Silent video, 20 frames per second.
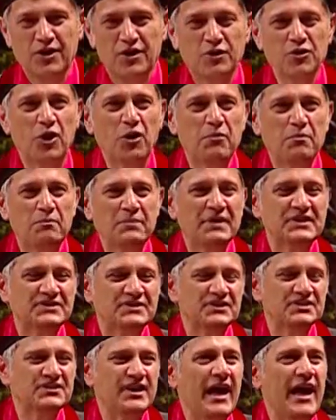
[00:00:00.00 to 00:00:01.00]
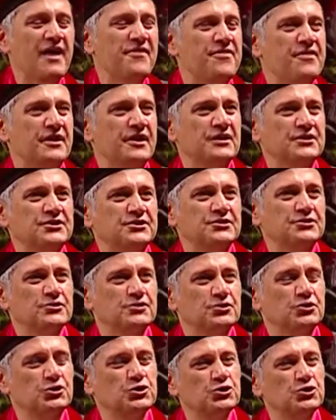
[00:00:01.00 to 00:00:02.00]
Your business ethics
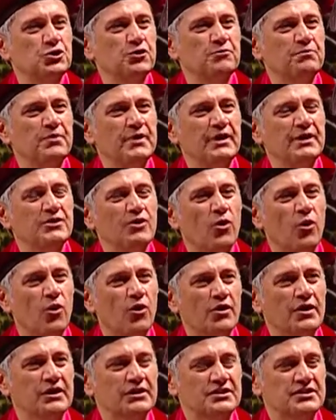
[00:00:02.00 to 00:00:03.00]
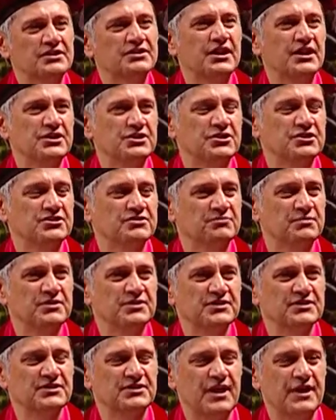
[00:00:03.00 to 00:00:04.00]
should be the organization's
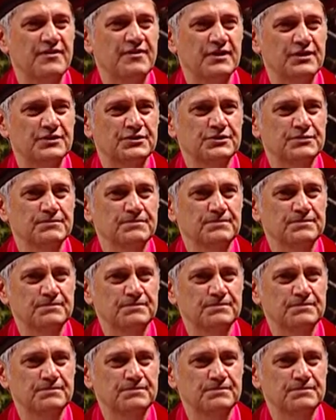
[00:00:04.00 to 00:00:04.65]
business ethics